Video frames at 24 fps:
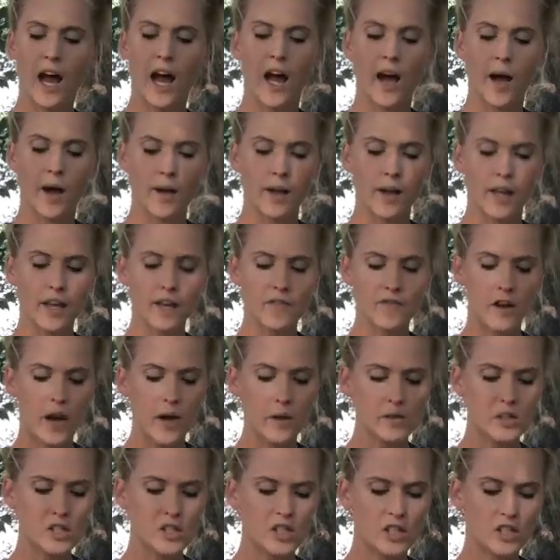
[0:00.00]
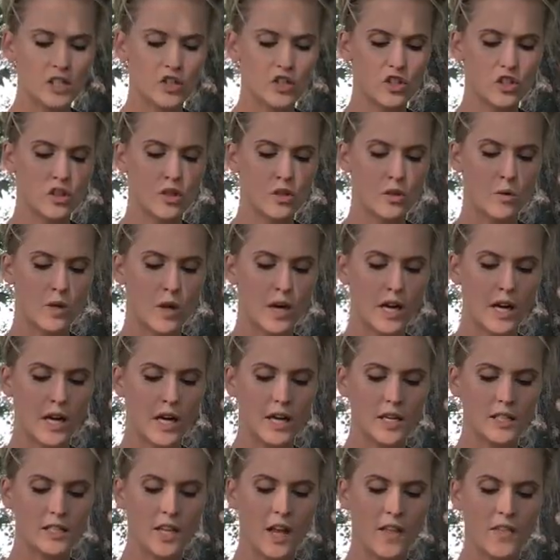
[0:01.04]
Uh, if I was going to do
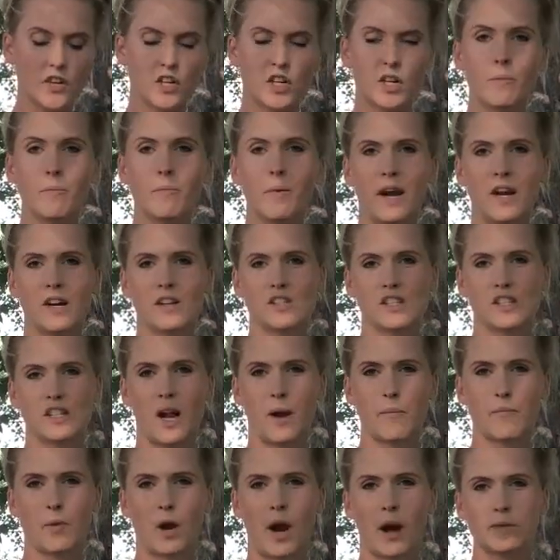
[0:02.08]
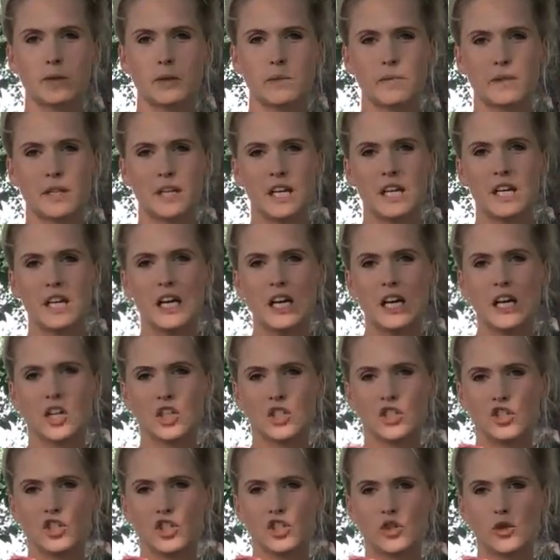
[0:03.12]
uh, another comparison, I'd probably
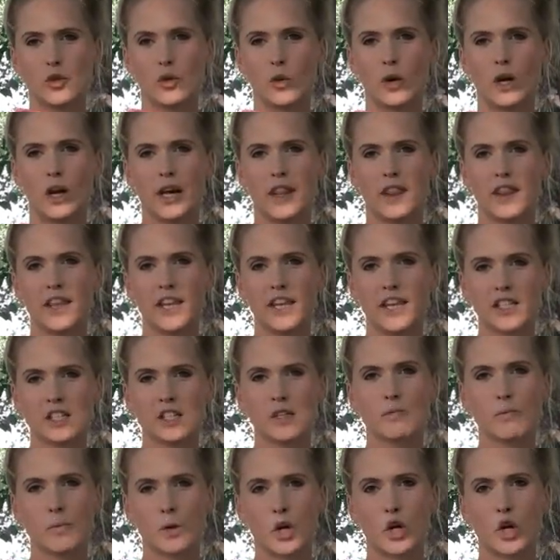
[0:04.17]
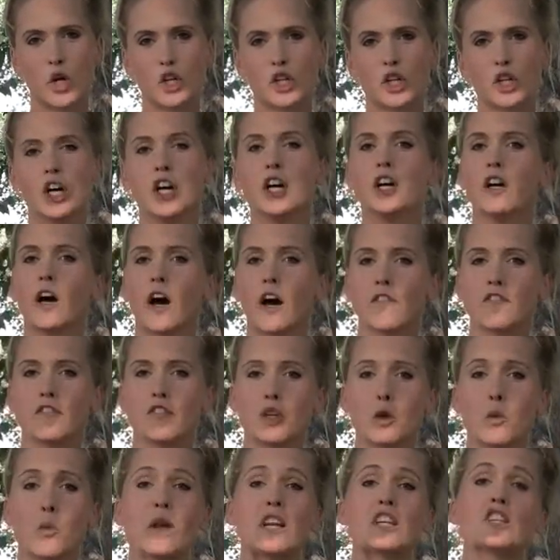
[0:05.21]
do this bird a
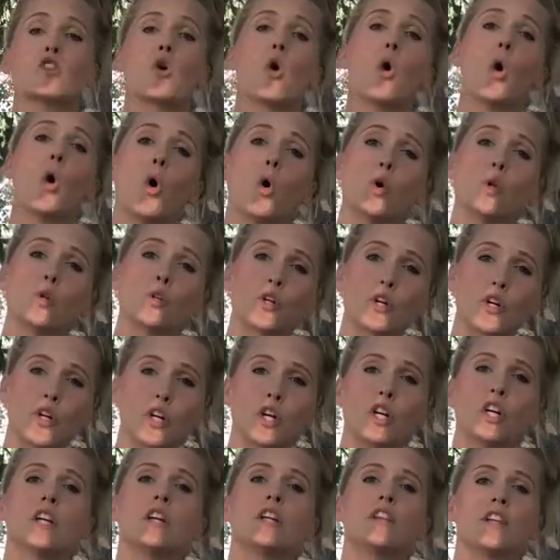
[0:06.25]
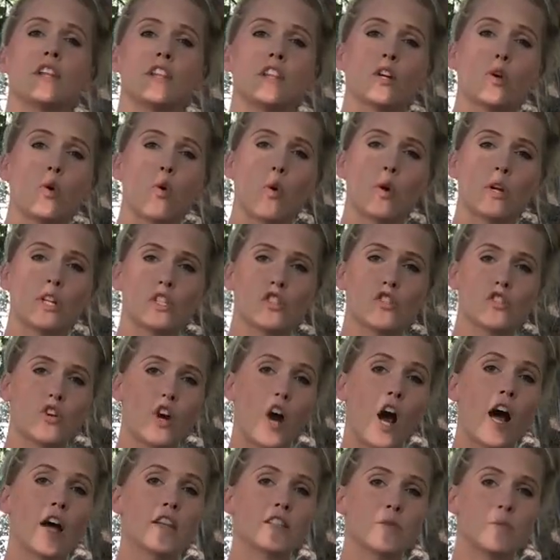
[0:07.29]
few weeks older than the Cornish
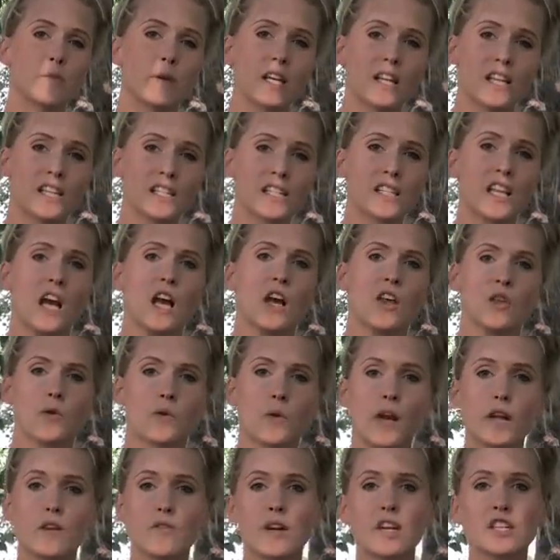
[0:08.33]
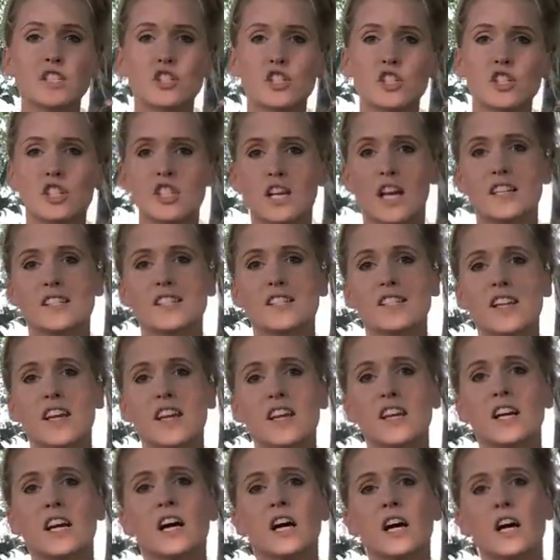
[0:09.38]
Cross, because the Red Ranger does
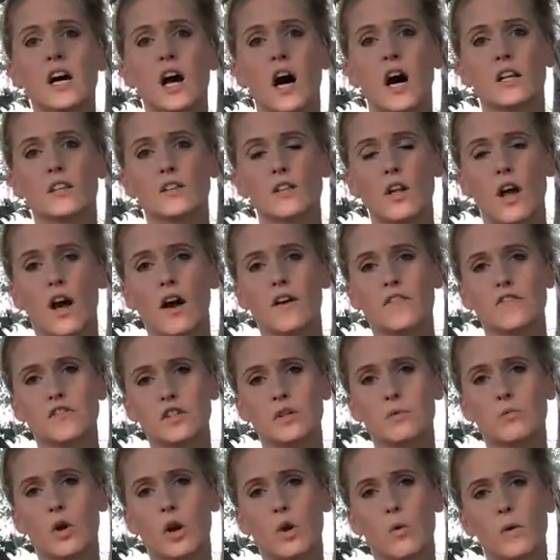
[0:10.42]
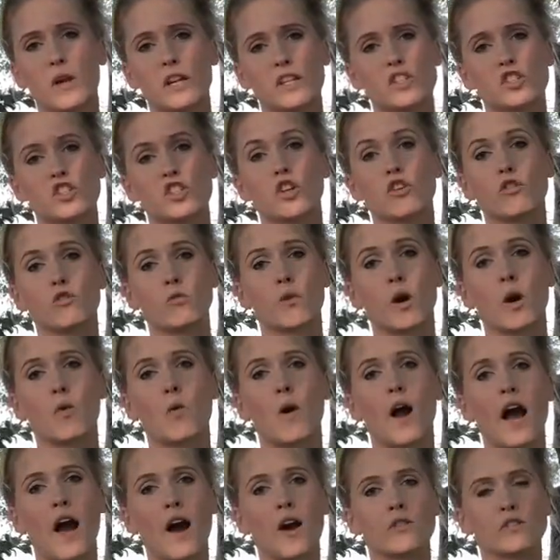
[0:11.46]
take a, a few more weeks to
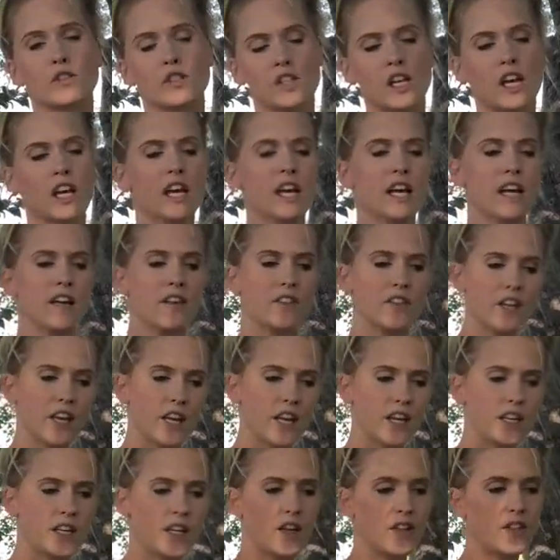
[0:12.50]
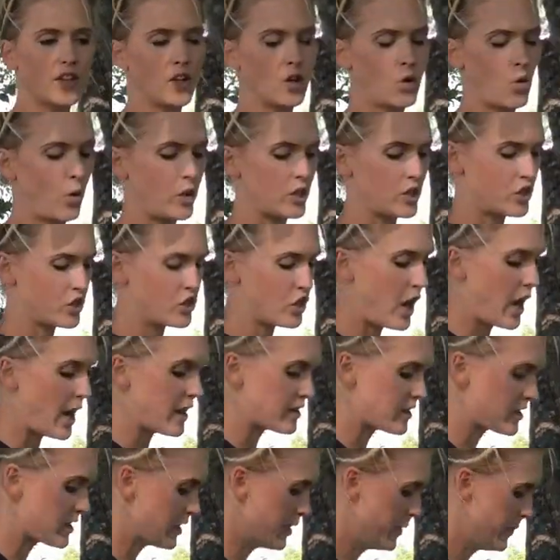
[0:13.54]
grow out than the Cornish
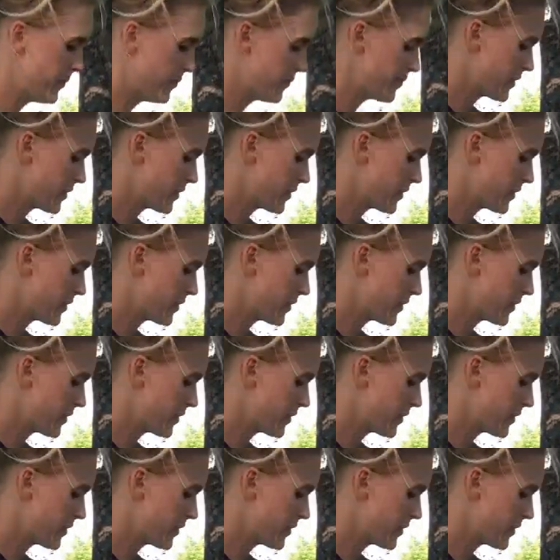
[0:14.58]
Cross.